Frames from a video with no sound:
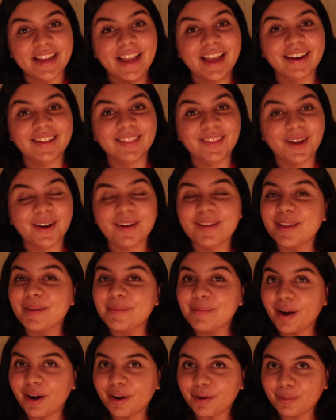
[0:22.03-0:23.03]
and a lot of
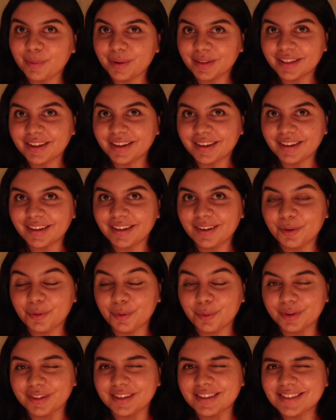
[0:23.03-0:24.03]
them are really good,
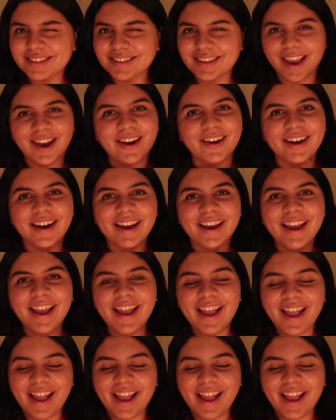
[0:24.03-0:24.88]
really scary,